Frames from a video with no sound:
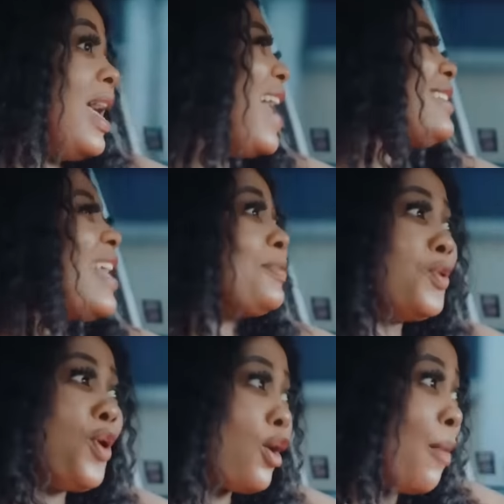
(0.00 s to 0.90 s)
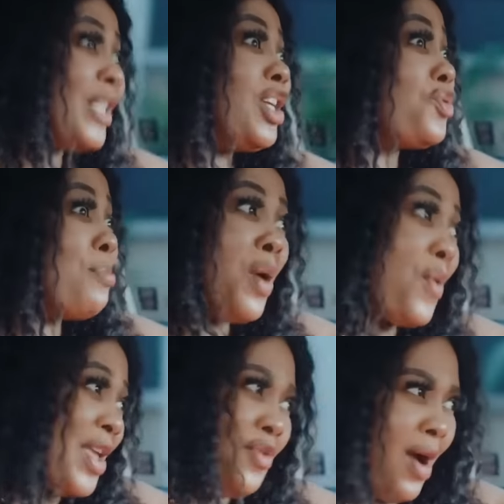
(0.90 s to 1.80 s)
Except you will not come back, just remain
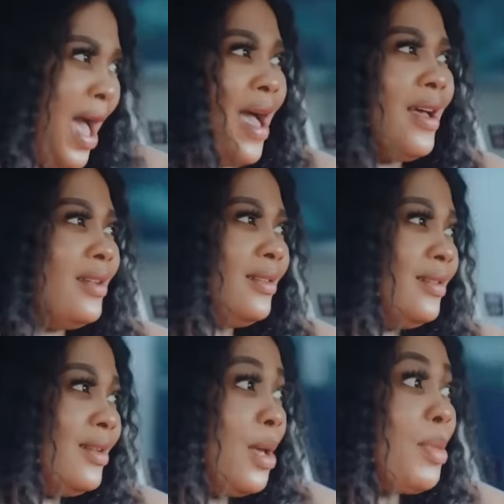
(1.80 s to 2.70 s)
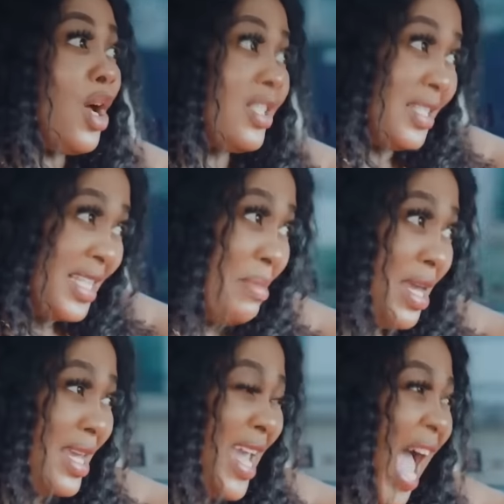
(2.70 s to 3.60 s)
where you are. Because you see
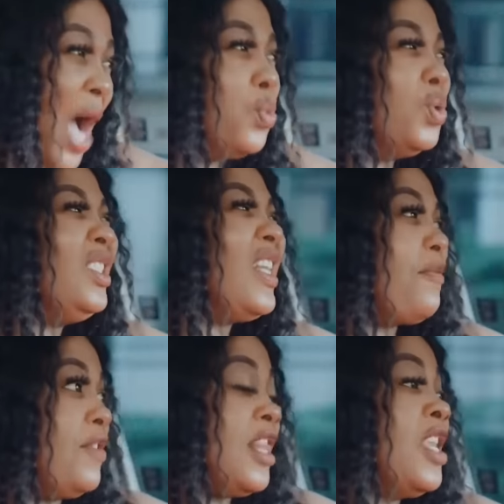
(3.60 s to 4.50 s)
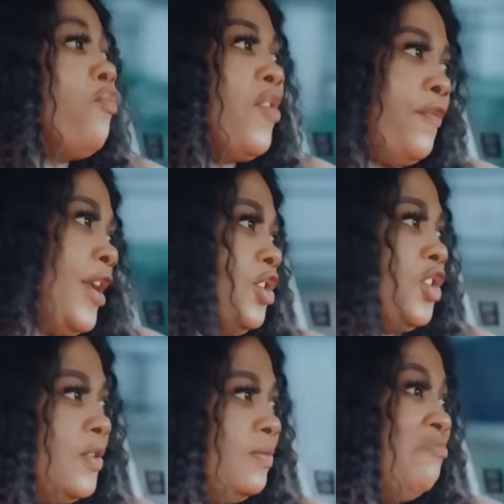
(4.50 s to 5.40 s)
me, I would definitely
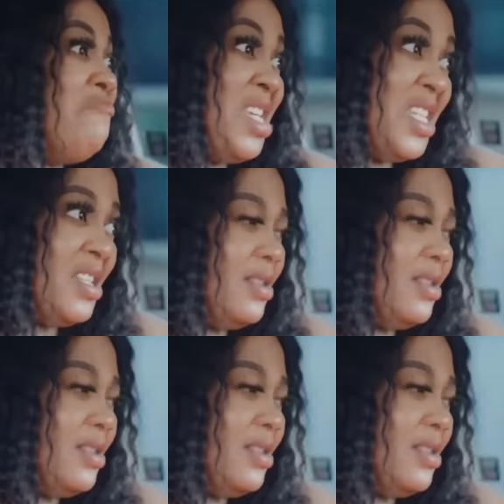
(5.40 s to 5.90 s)
revenge. Me.